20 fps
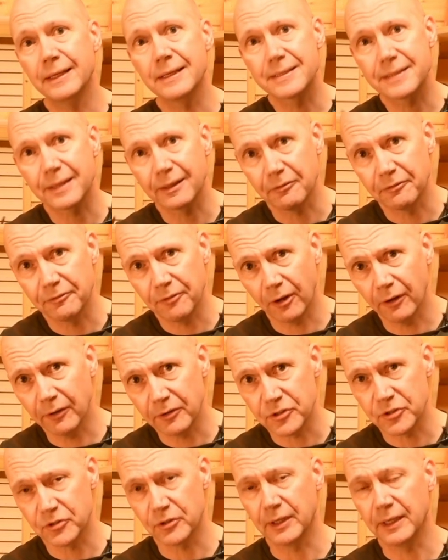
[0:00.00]
instead of
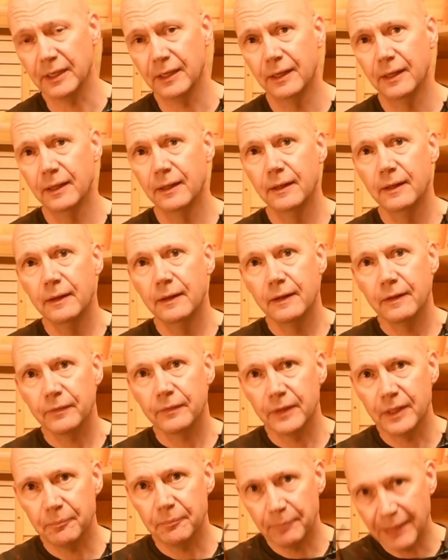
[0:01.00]
voluntary.
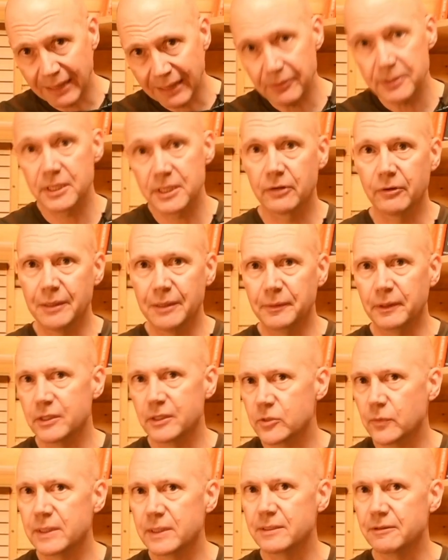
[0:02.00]
The Paris Agreement
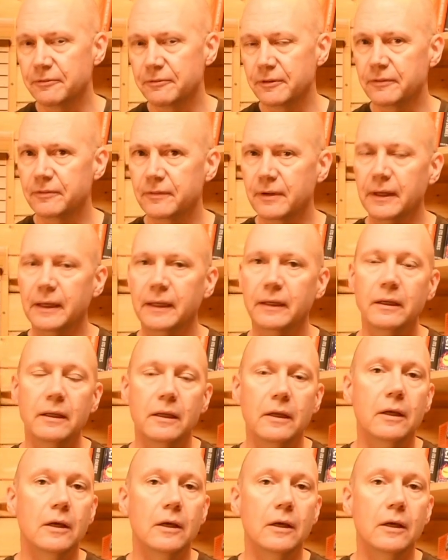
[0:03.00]
in 2015